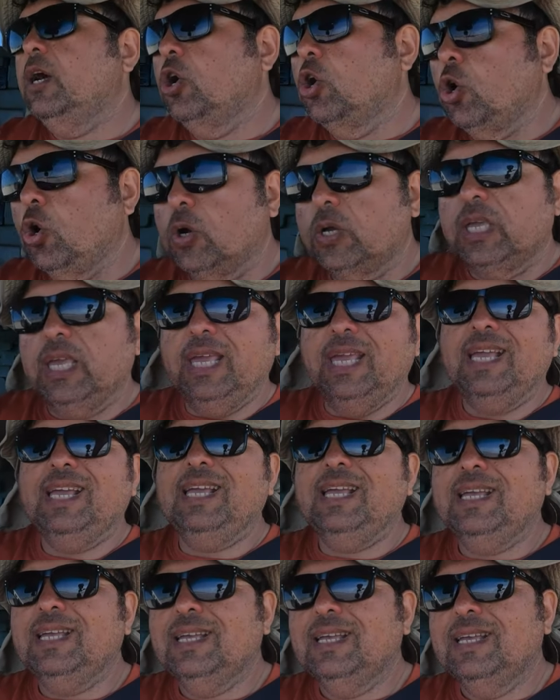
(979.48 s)

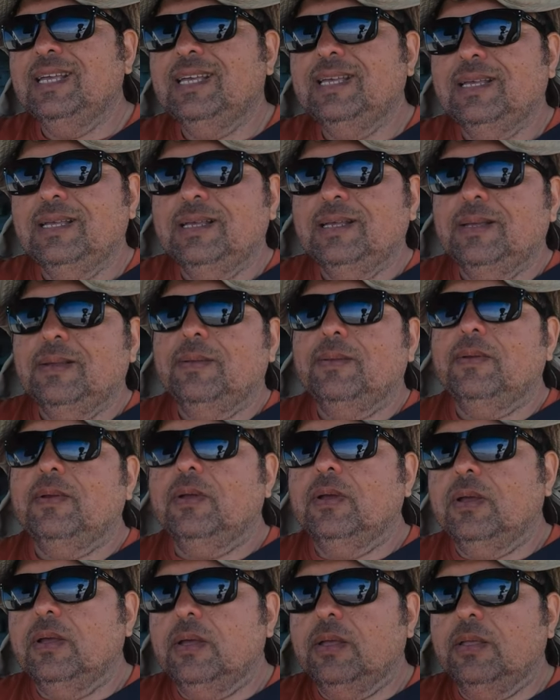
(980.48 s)
Hooking
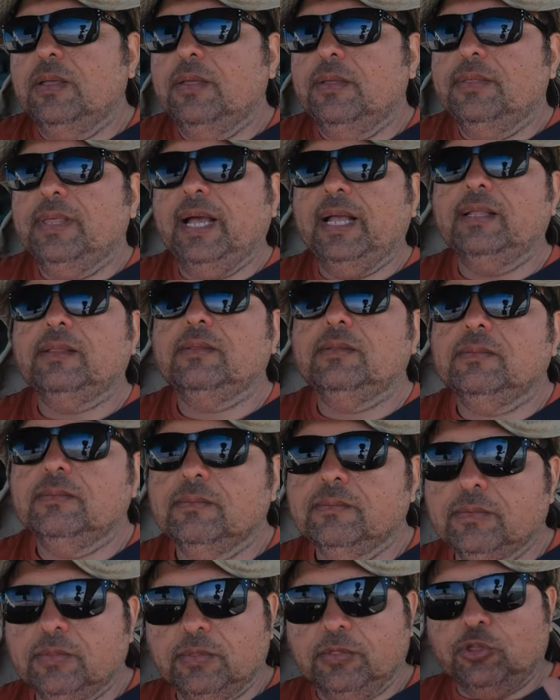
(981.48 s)
that
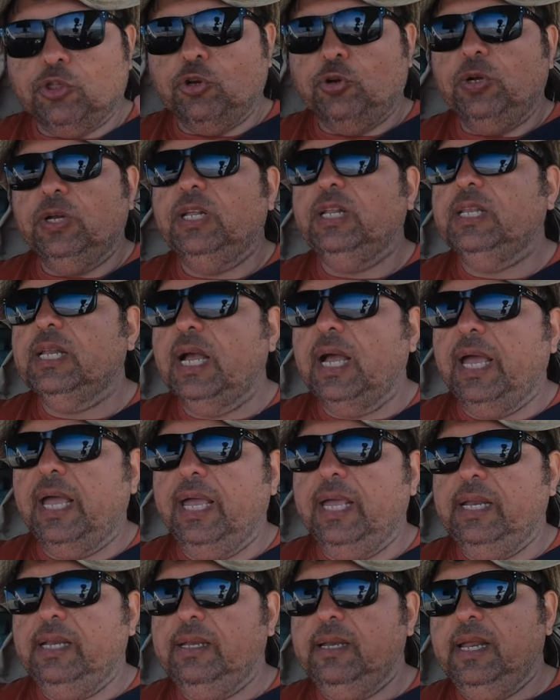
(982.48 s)

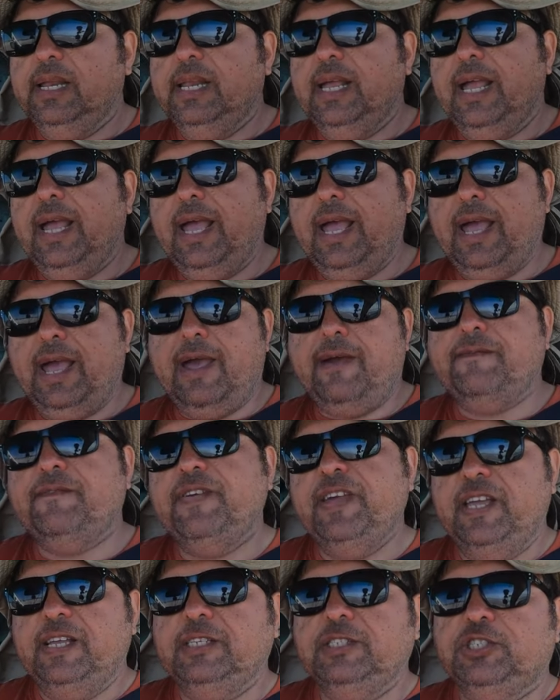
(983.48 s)
39 and a half
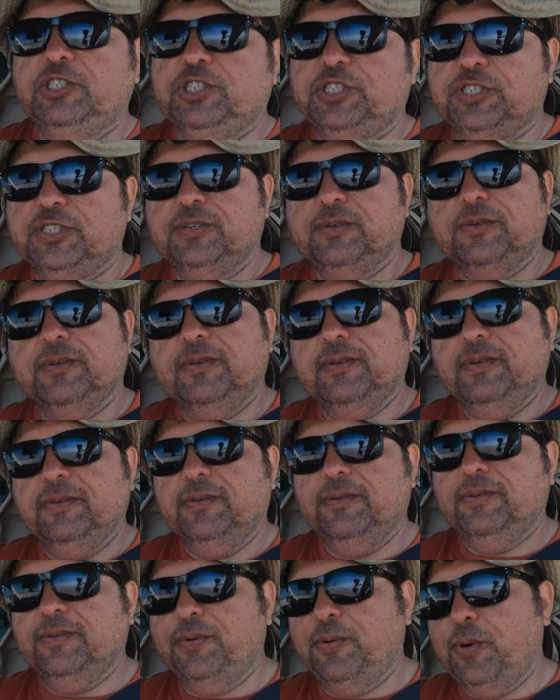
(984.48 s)
inch
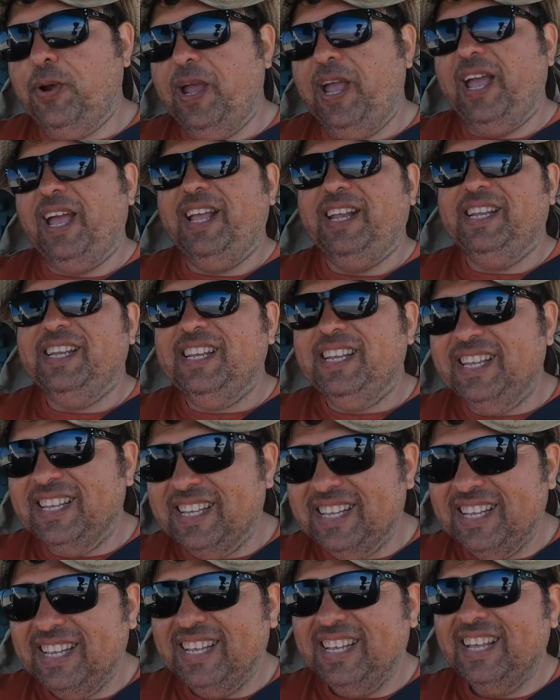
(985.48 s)
red,
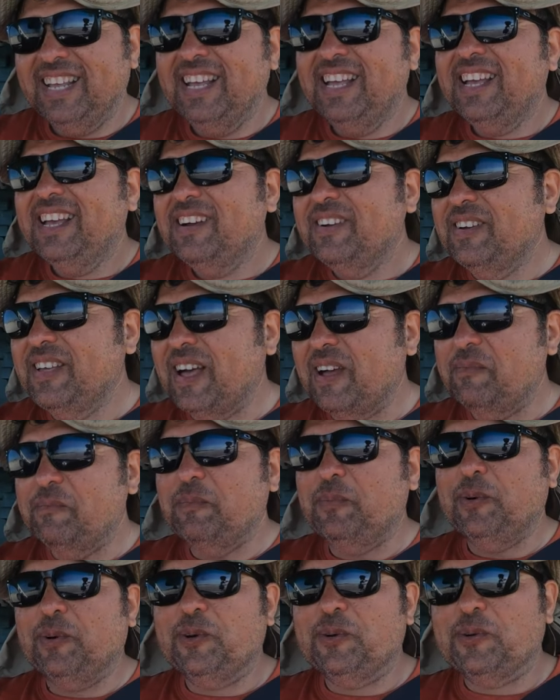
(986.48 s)
that
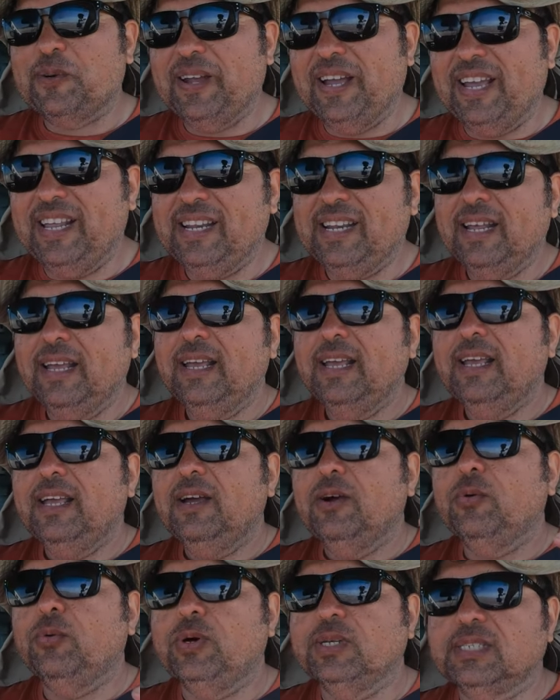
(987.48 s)
bull red,
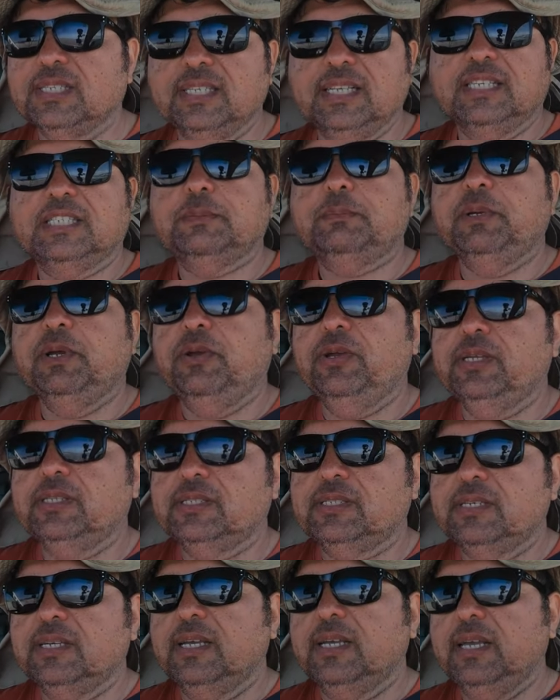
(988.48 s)
was an
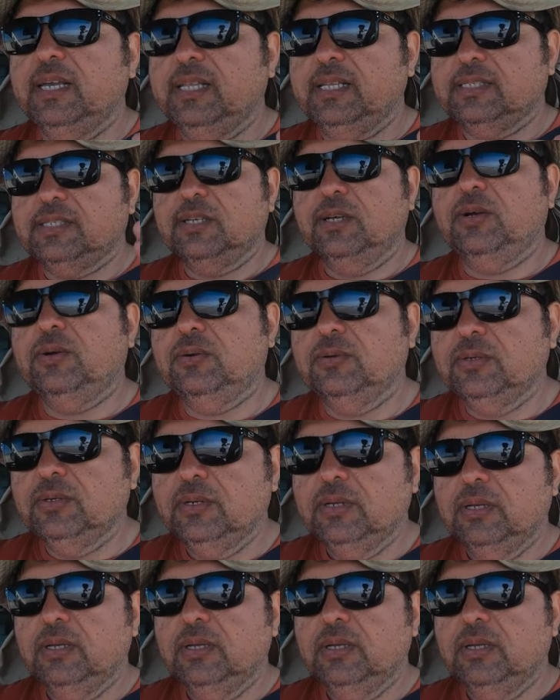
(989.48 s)
experience in its own.